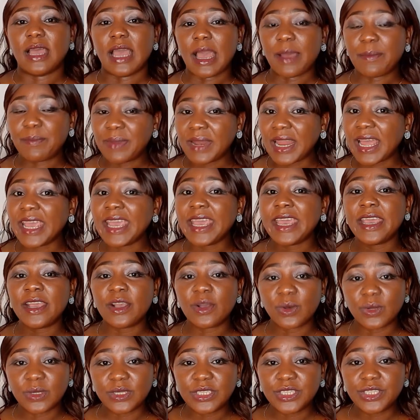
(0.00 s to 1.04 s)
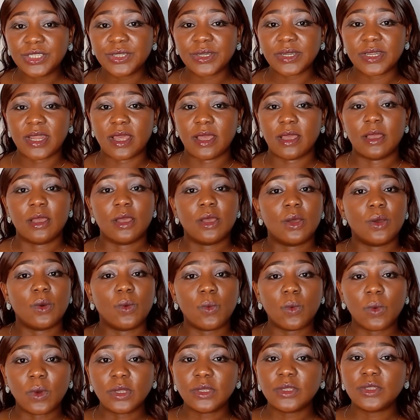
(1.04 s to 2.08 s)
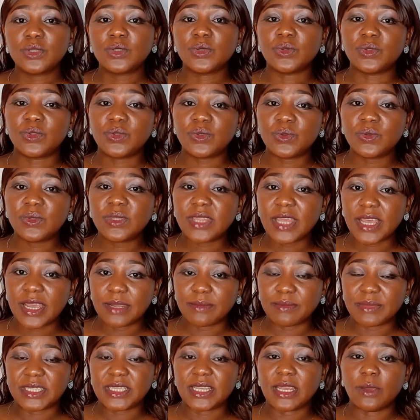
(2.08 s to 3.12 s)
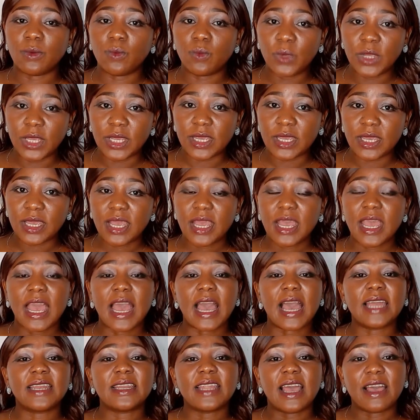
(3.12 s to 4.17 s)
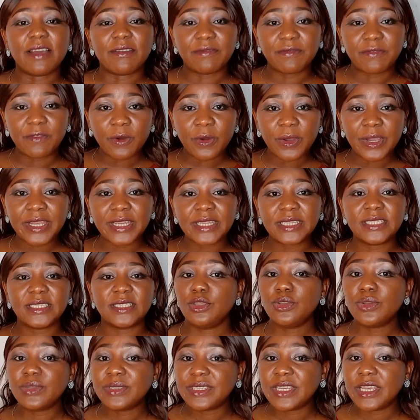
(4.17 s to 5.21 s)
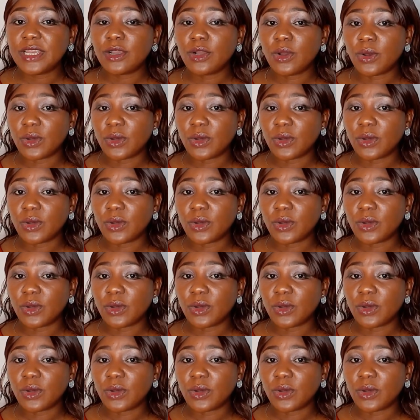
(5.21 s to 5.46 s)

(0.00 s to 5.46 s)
Apply a conditioner 1 to 2 times a week and avoid using